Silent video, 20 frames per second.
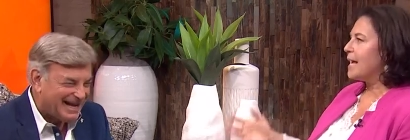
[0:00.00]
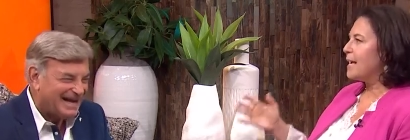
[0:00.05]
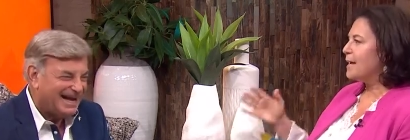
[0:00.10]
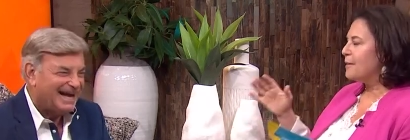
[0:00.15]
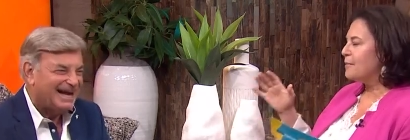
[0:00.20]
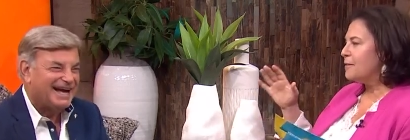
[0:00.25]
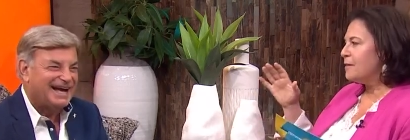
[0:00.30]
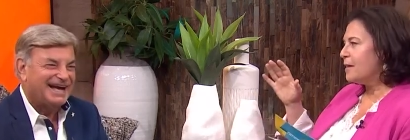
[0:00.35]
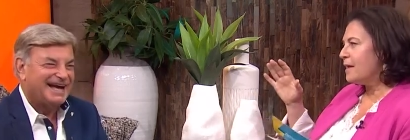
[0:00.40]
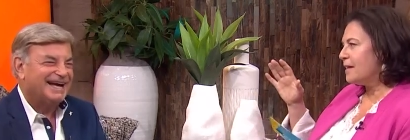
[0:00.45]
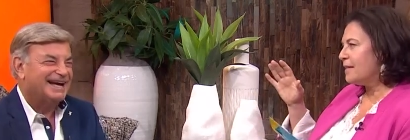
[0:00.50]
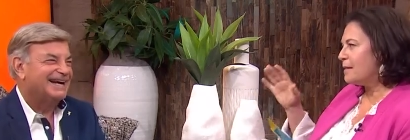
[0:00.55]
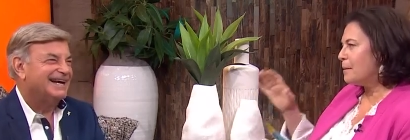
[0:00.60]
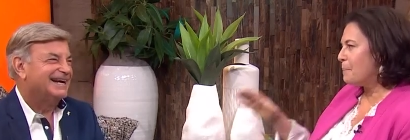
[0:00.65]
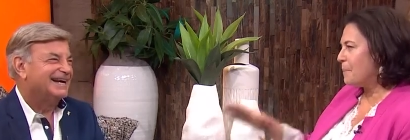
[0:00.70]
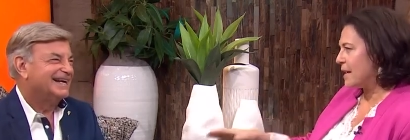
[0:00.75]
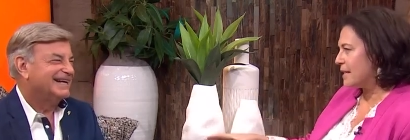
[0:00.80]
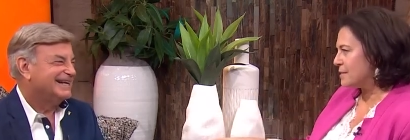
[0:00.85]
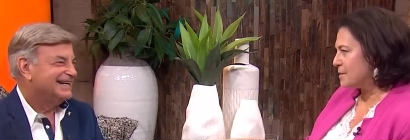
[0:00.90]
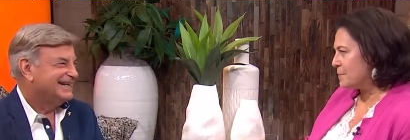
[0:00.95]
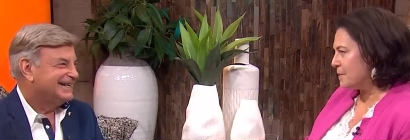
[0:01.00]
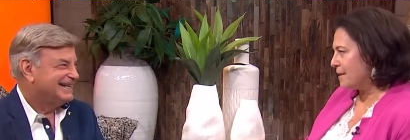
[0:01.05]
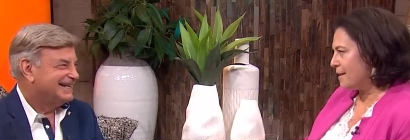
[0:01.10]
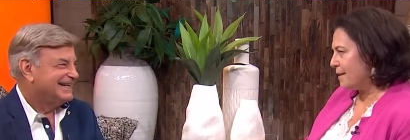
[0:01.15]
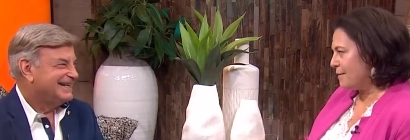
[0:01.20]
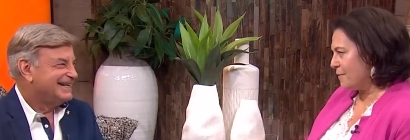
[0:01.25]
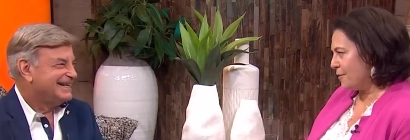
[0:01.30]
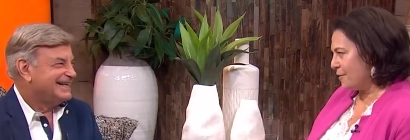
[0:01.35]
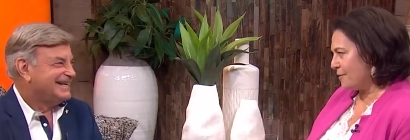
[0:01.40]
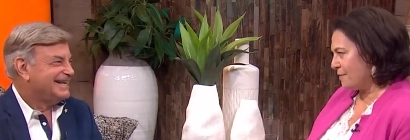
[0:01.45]
Speaker 1: in, the, in the basement
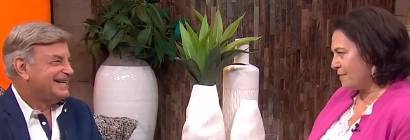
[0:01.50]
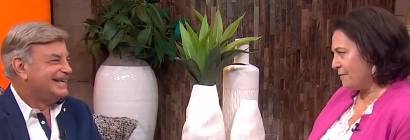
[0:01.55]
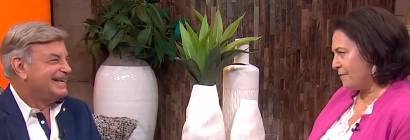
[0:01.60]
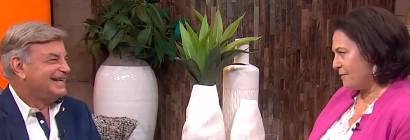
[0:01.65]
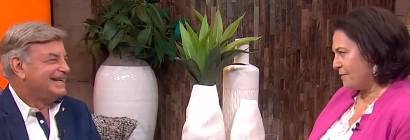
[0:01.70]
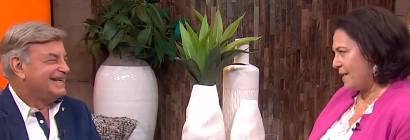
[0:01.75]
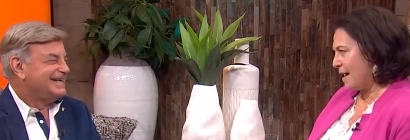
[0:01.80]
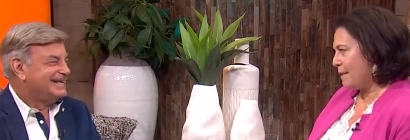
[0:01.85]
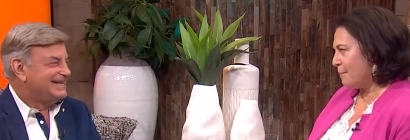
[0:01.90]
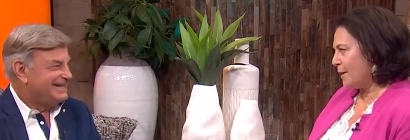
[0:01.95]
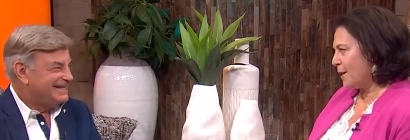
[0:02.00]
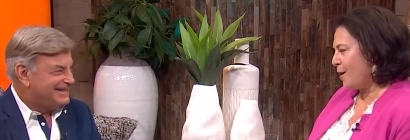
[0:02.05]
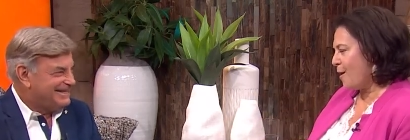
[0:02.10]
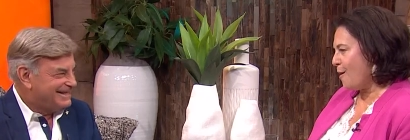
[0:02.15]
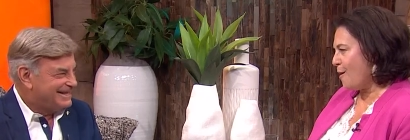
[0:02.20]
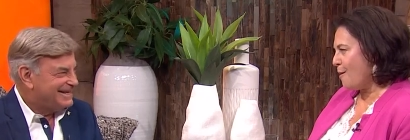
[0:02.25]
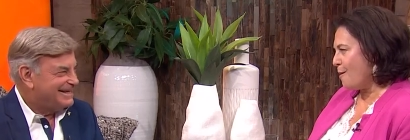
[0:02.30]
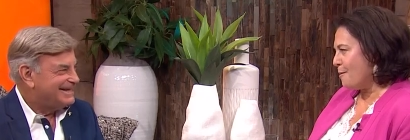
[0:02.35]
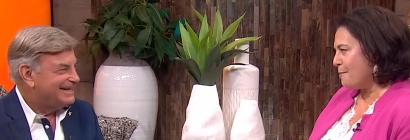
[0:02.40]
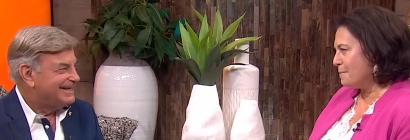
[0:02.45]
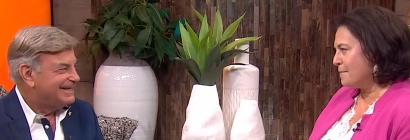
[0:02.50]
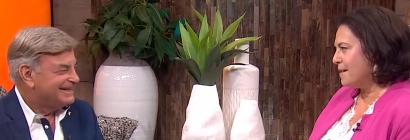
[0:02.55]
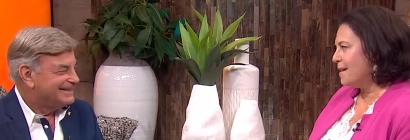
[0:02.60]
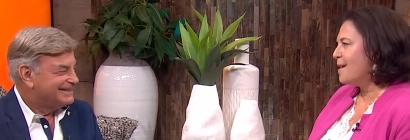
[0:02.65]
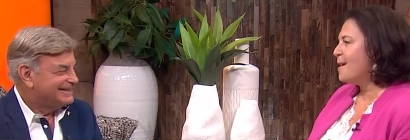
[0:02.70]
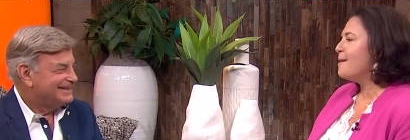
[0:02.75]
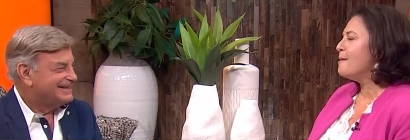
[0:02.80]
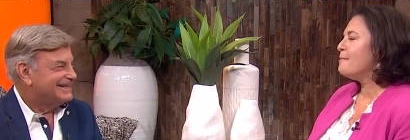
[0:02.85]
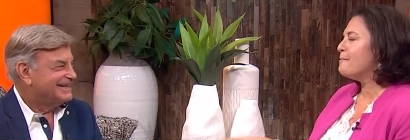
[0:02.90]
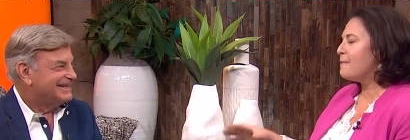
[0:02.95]
of your family home,
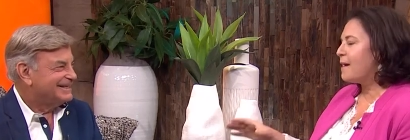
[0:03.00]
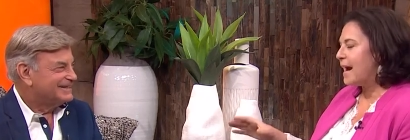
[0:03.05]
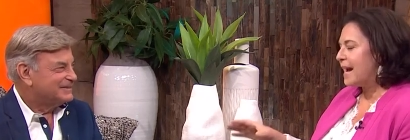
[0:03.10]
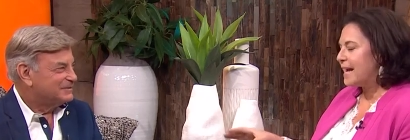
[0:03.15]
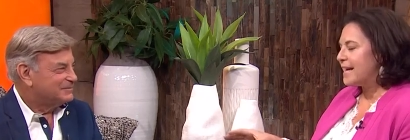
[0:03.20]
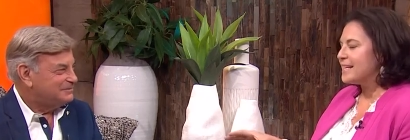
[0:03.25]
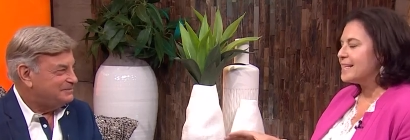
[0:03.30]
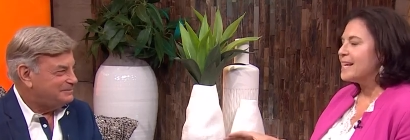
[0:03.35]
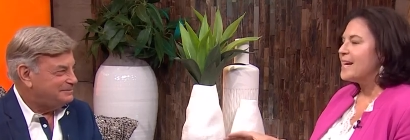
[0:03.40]
yeah, yeah. right?